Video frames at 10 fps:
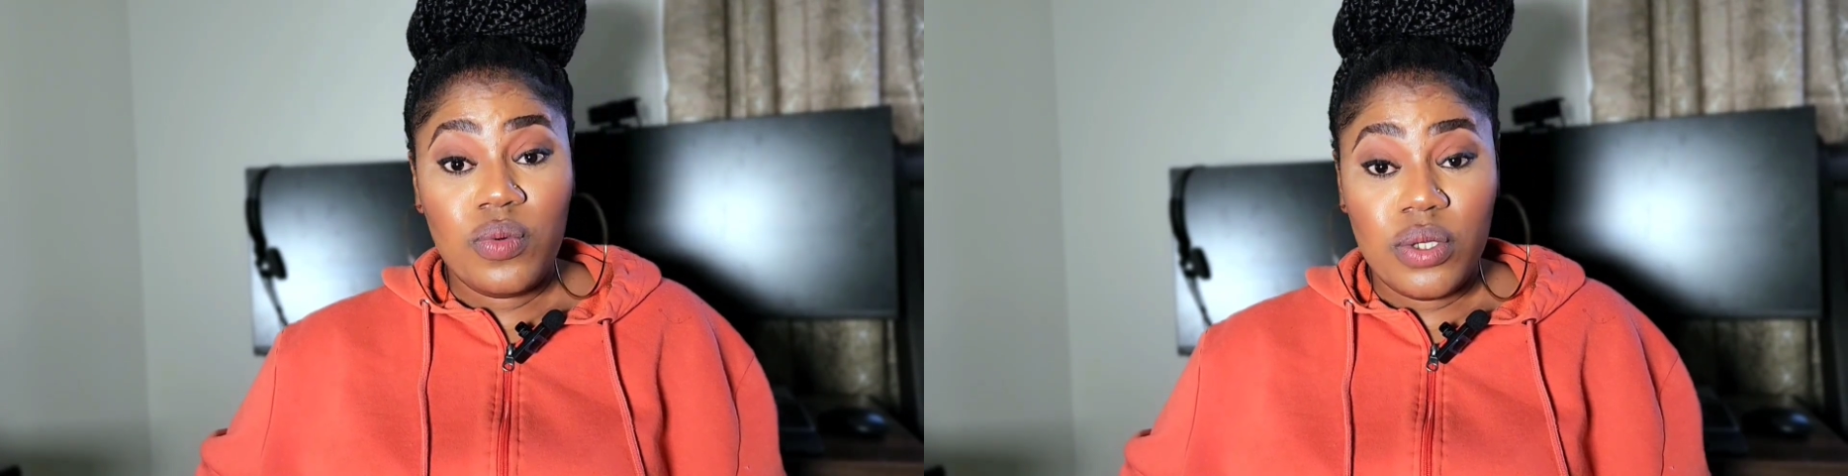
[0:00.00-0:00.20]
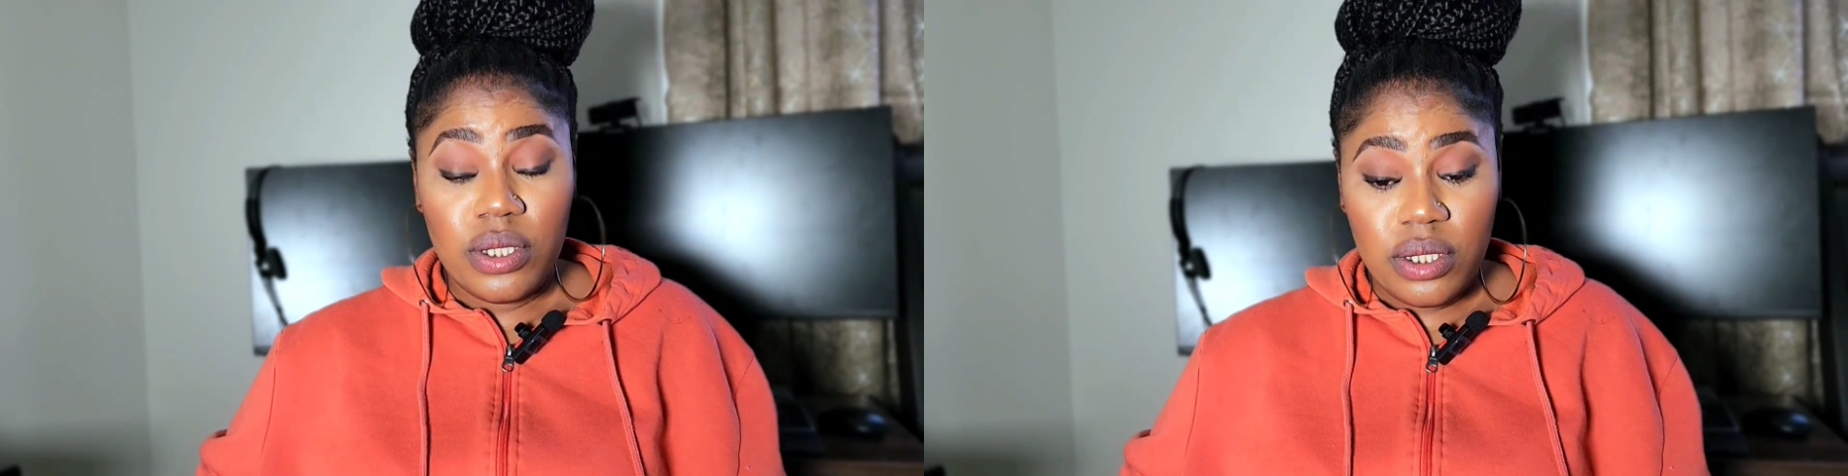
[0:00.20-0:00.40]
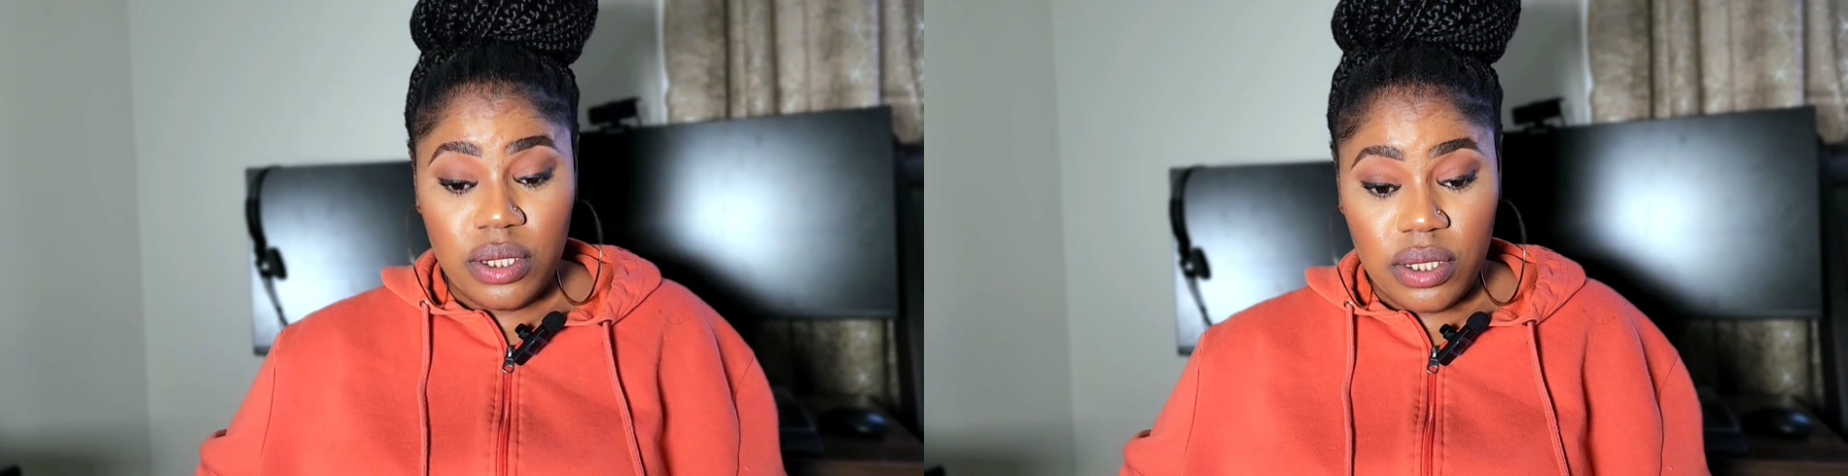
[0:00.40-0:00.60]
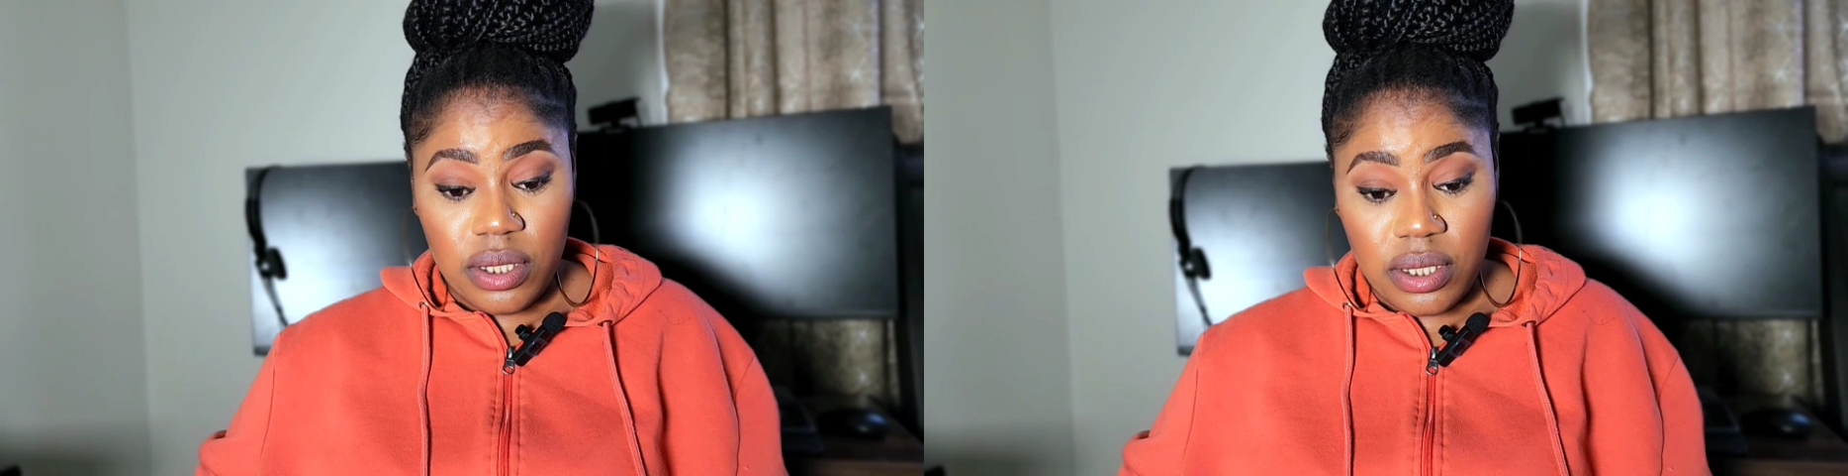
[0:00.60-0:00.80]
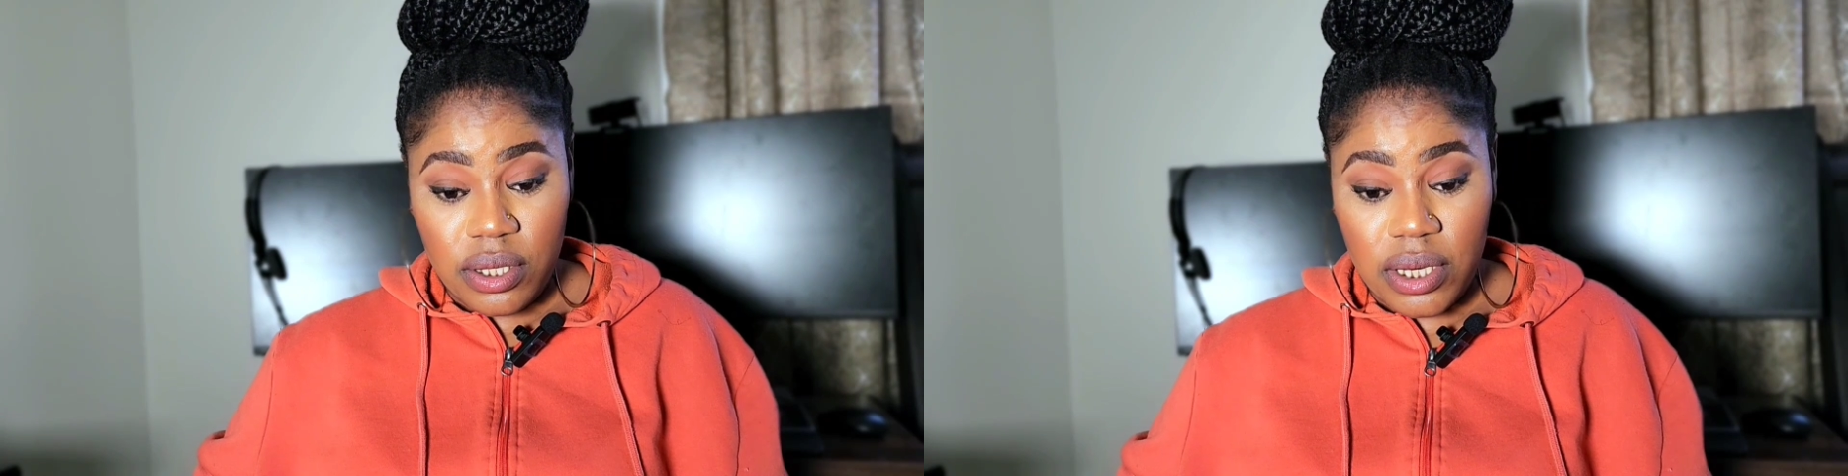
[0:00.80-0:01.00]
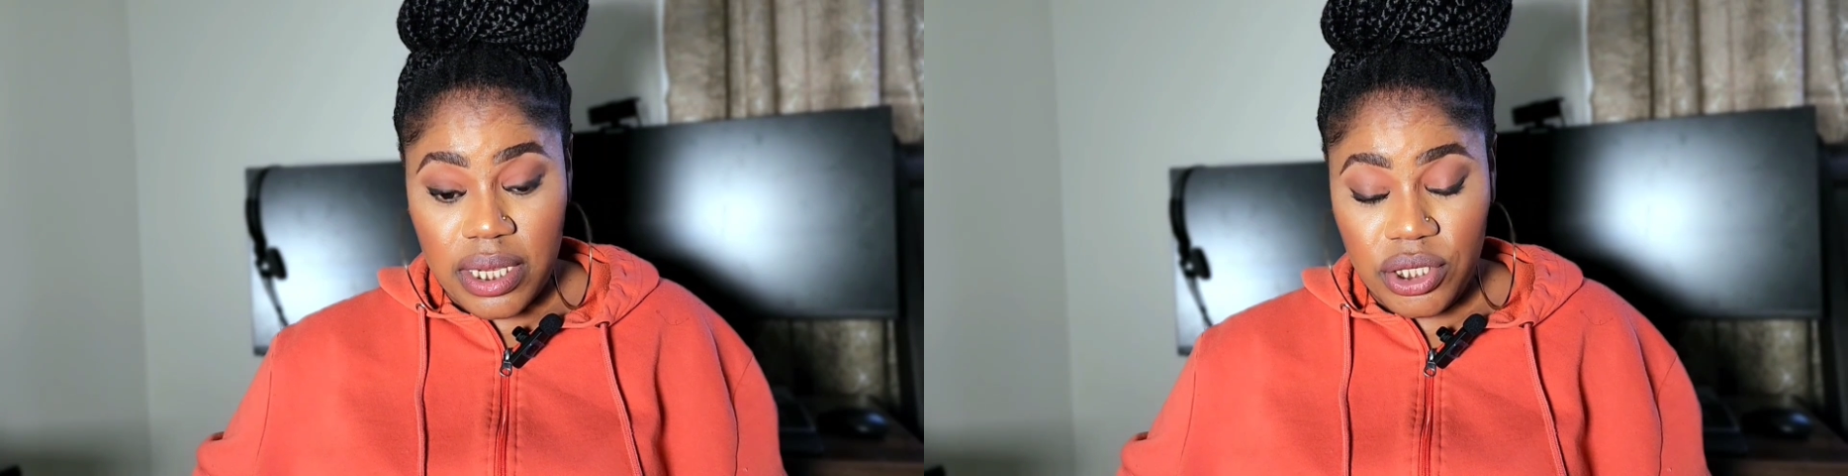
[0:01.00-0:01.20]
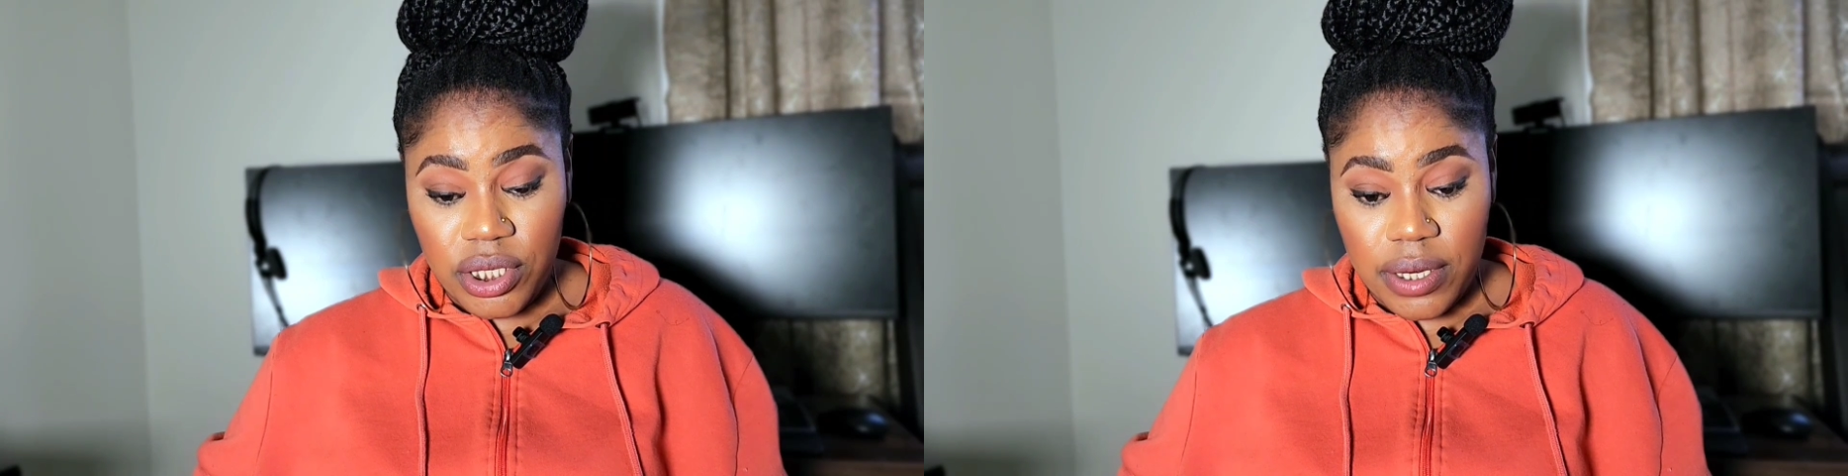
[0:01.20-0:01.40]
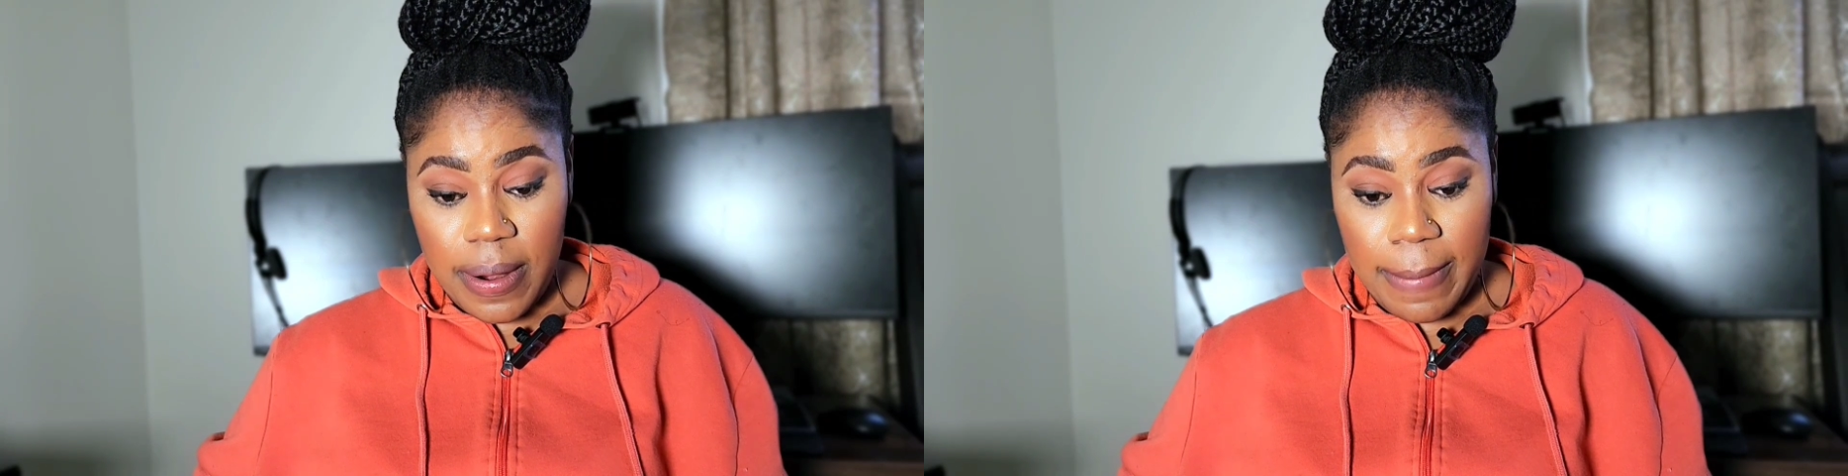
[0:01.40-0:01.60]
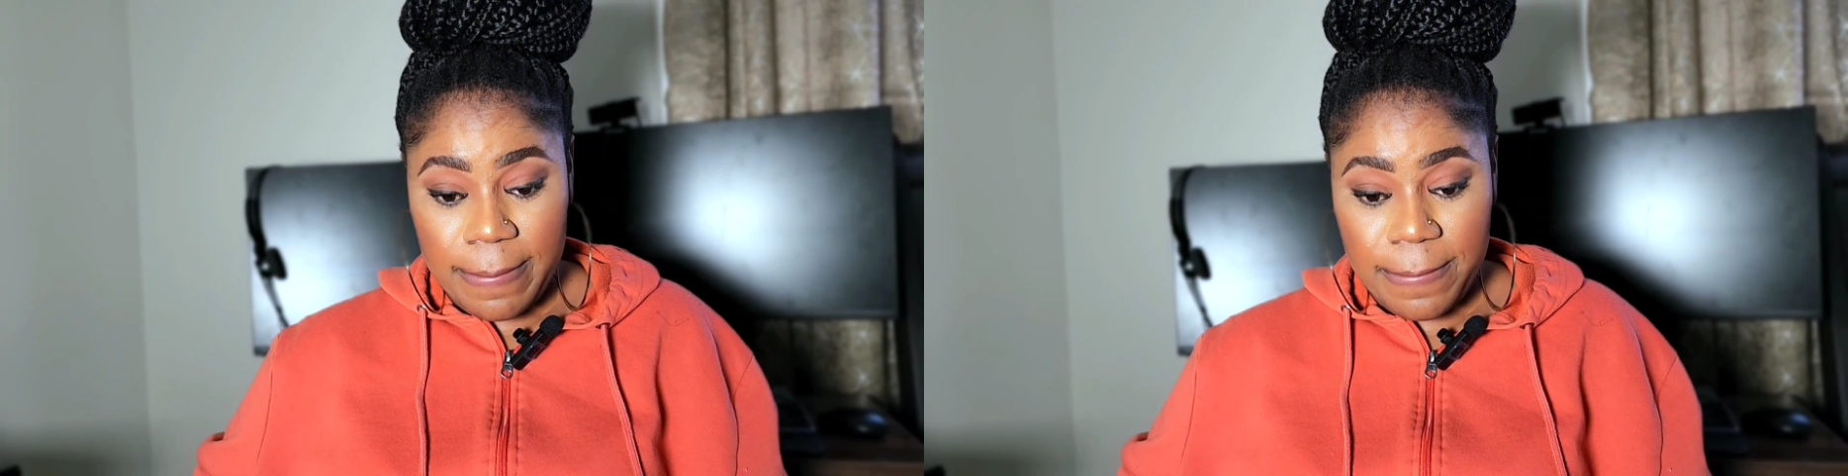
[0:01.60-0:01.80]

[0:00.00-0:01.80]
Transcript: was crashing